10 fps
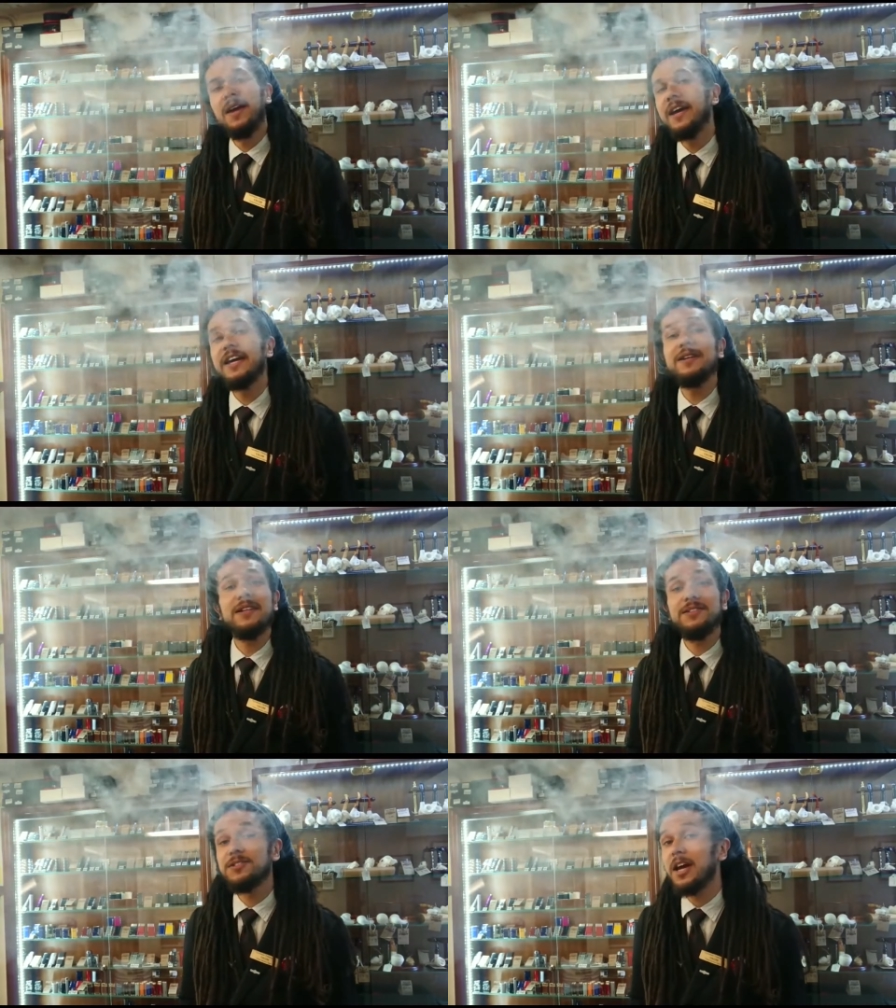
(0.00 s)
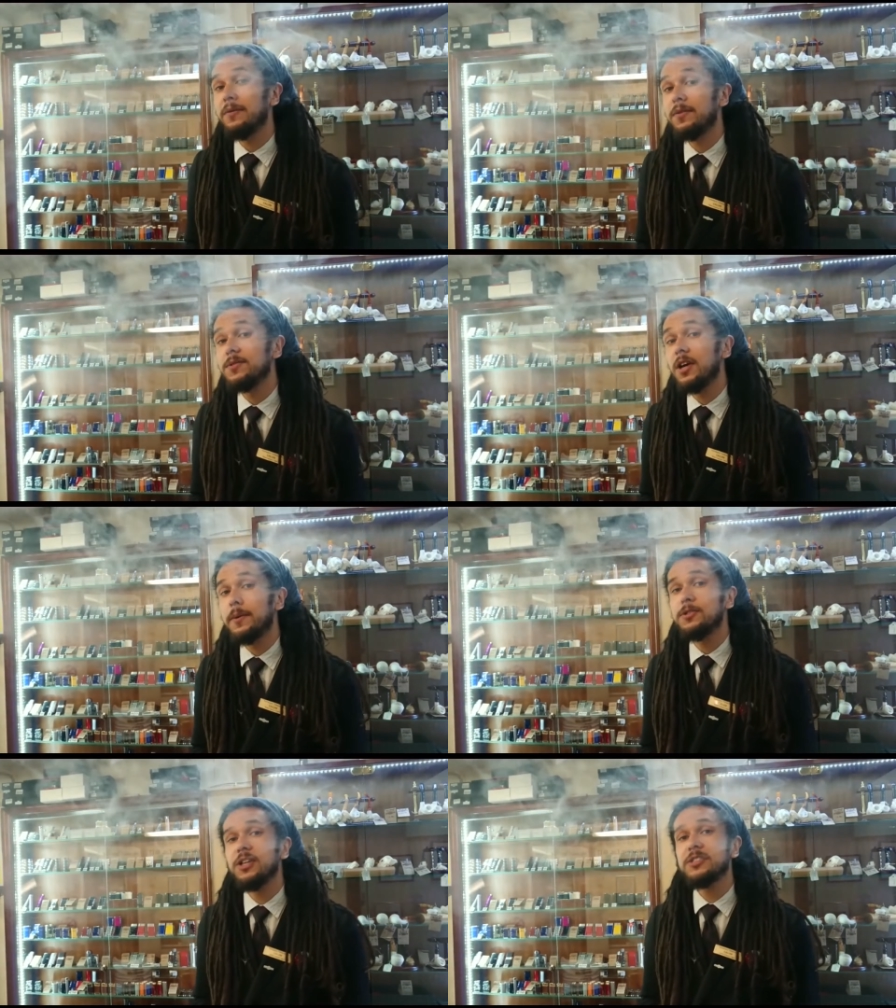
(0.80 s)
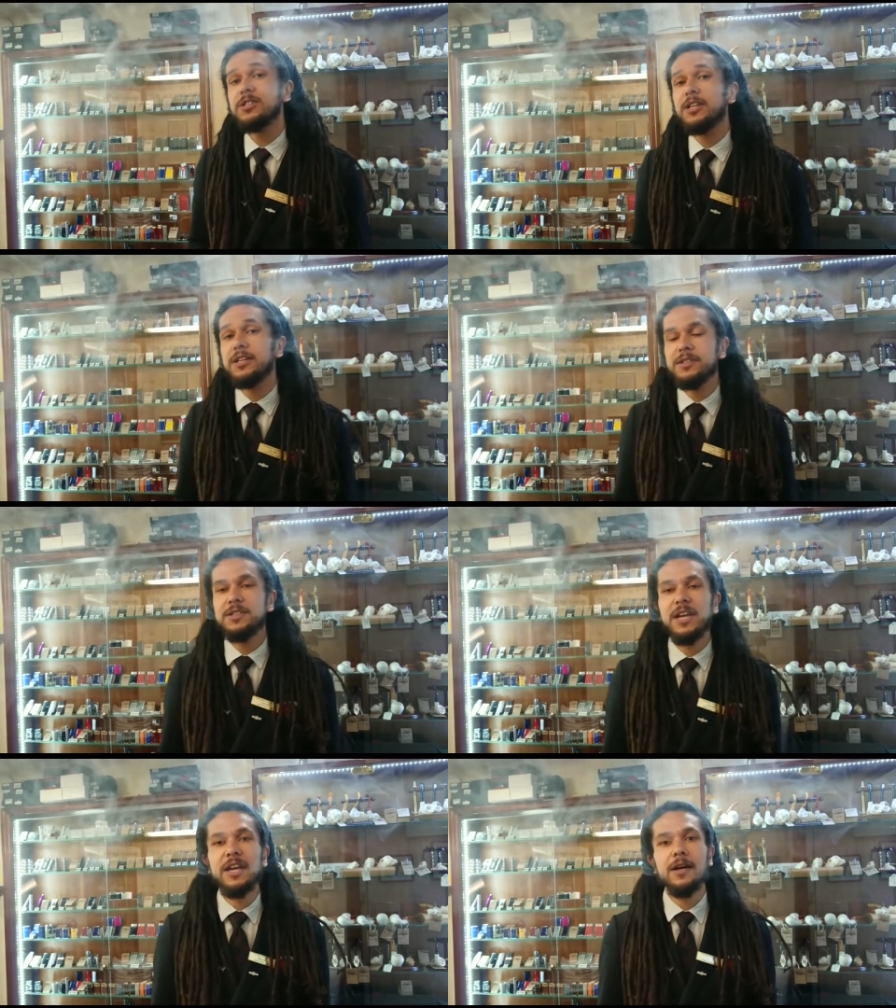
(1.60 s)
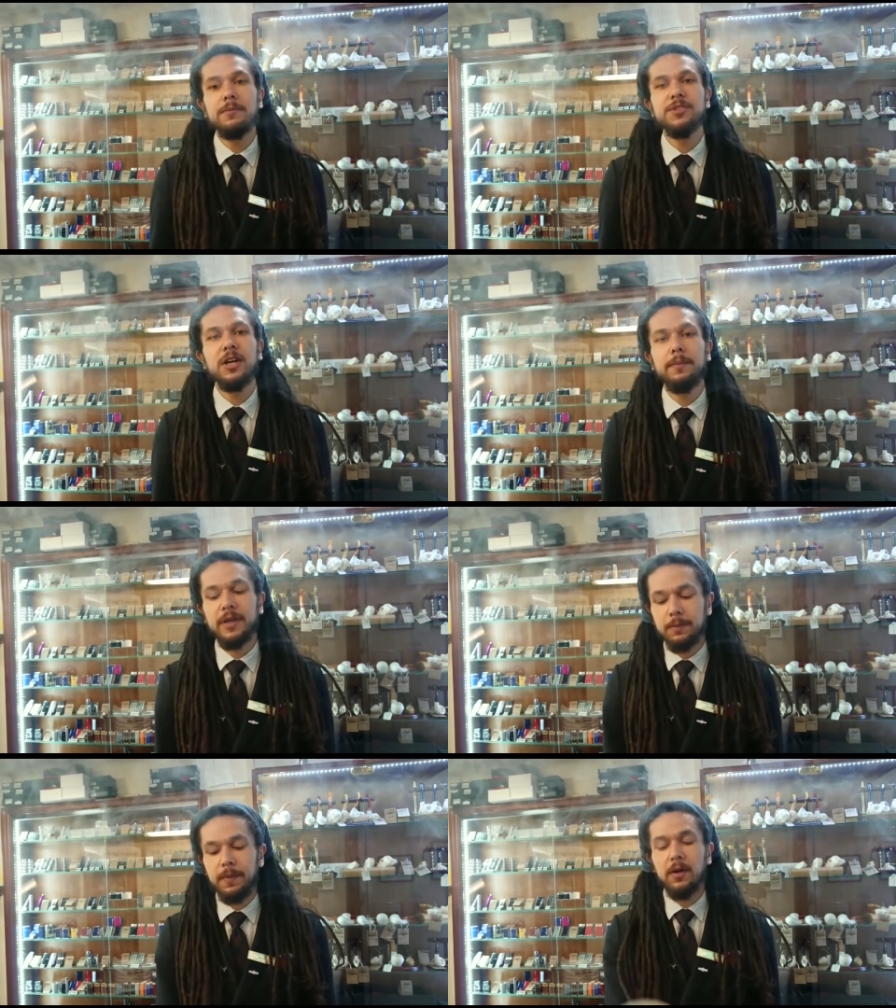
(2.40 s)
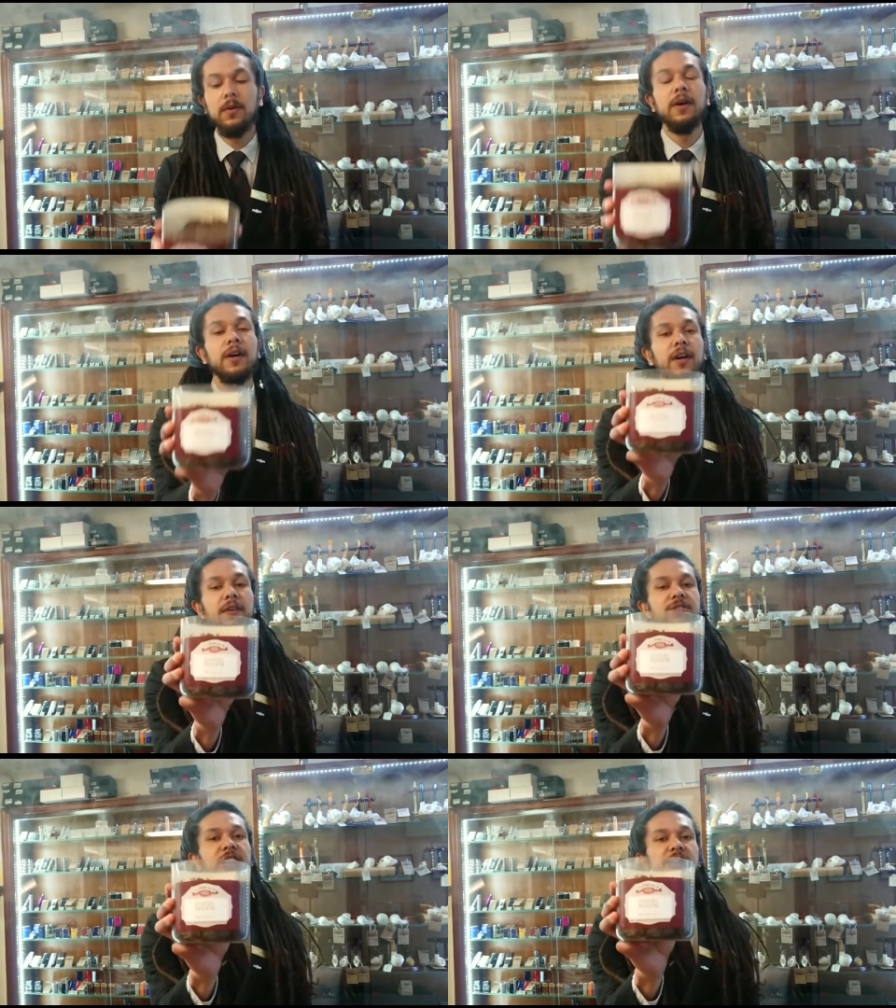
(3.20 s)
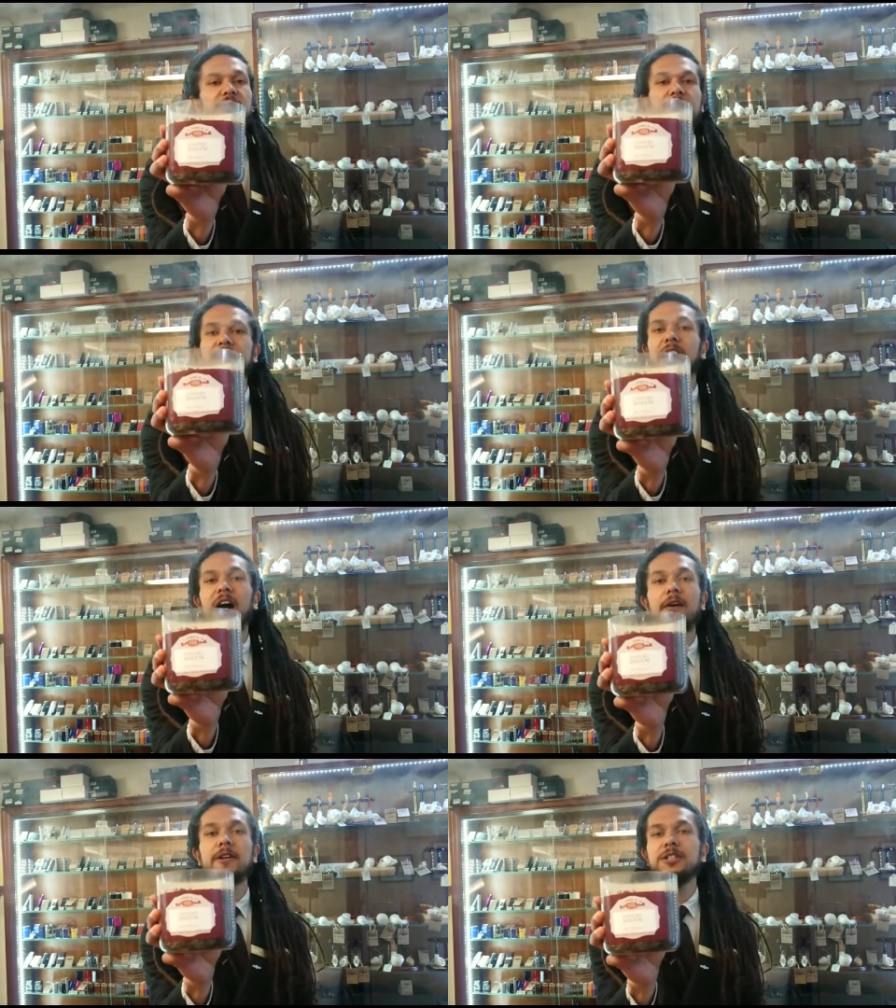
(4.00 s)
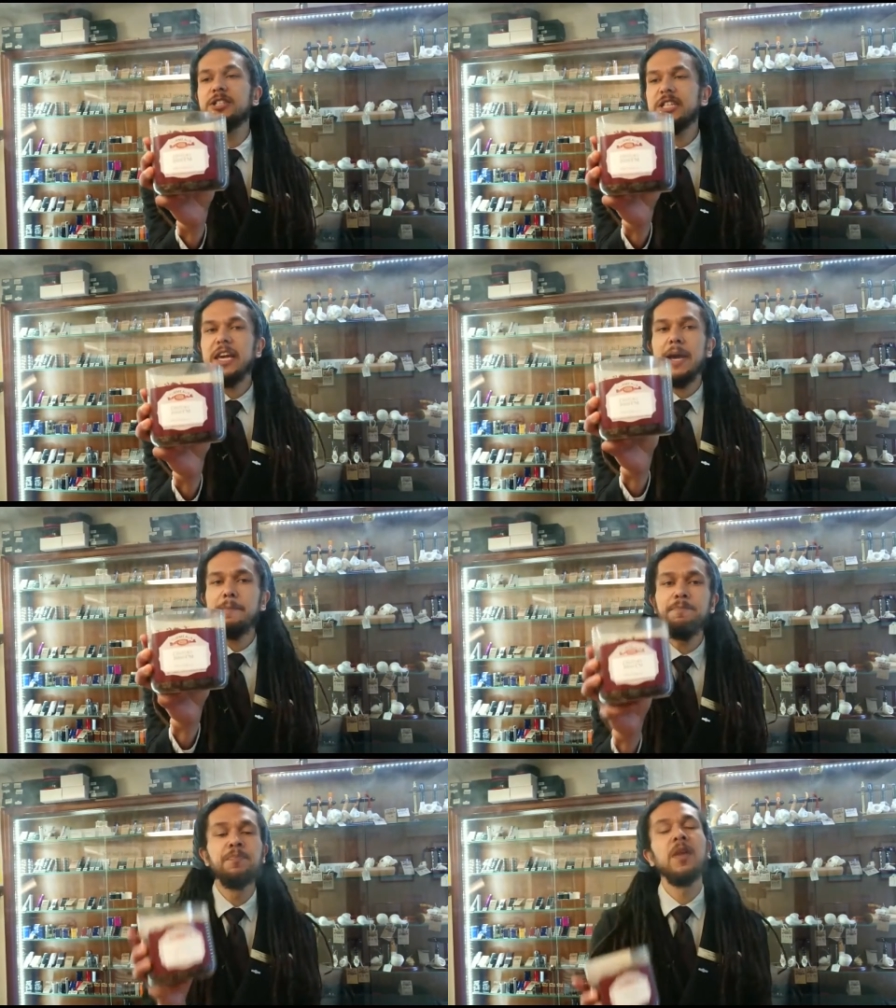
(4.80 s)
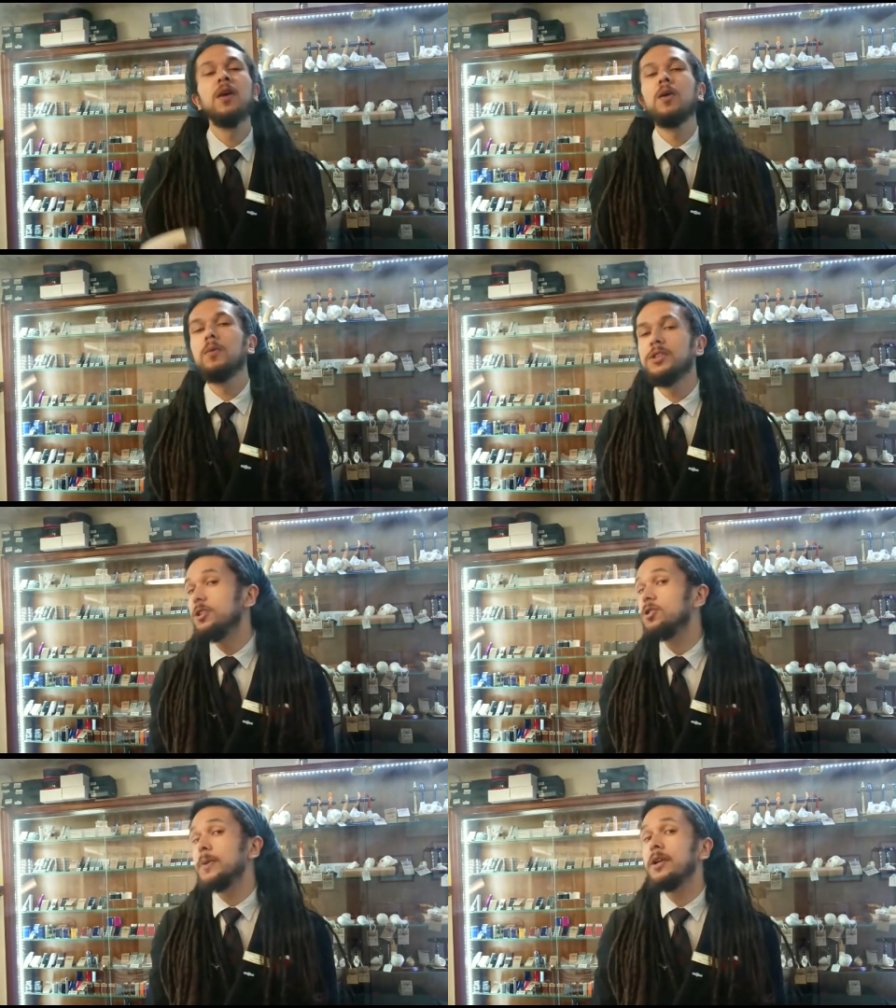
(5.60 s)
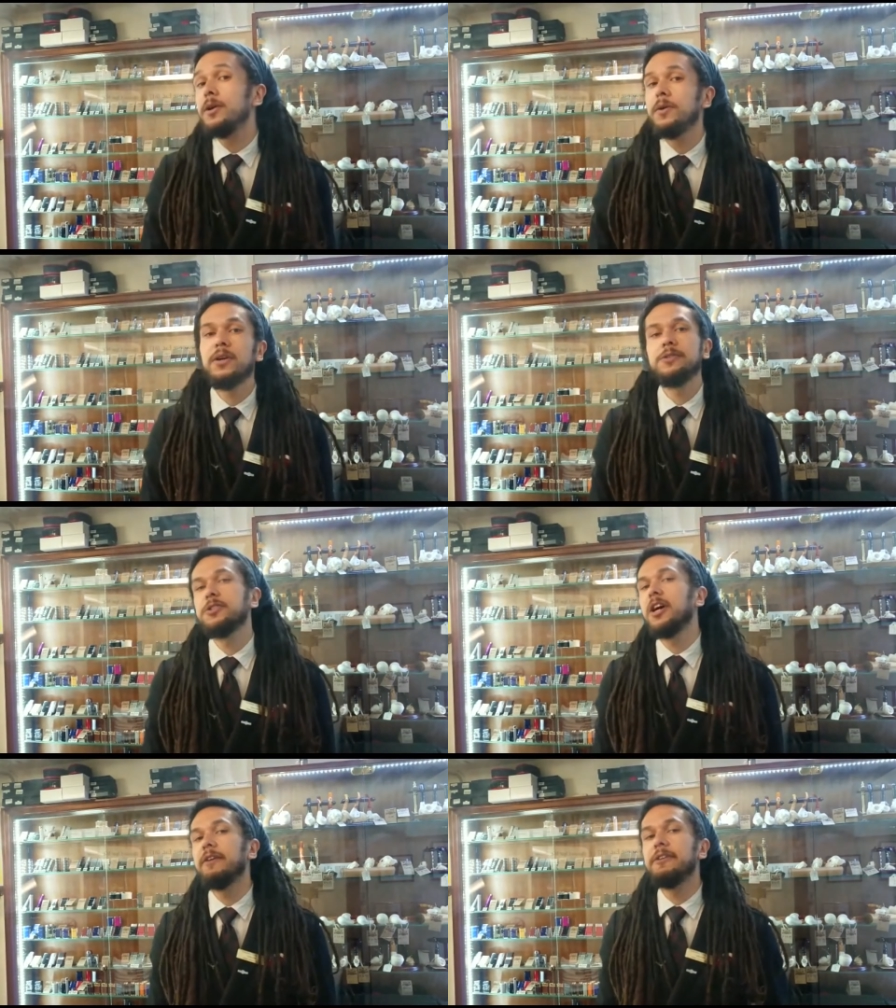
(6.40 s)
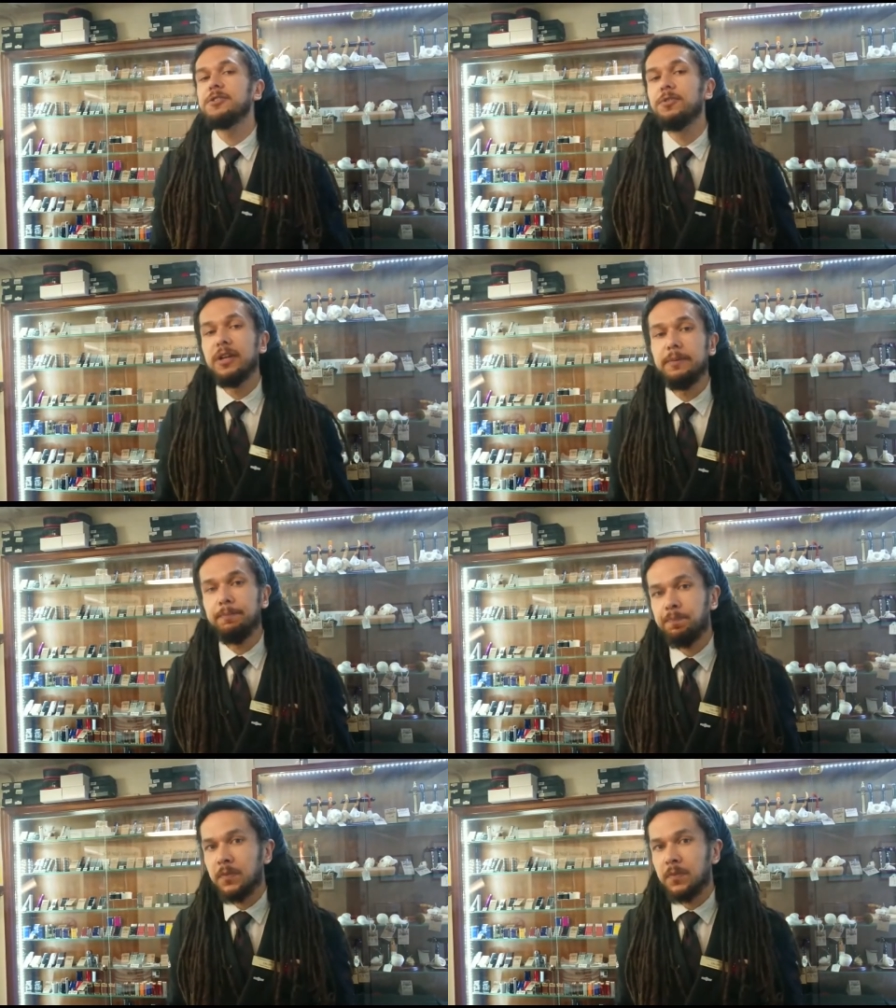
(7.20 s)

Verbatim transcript: Hey again, this is Callum from Turmeaus Chester and today I'm sampling a bowl of Century Irish CM which used to be known as Irish Cream.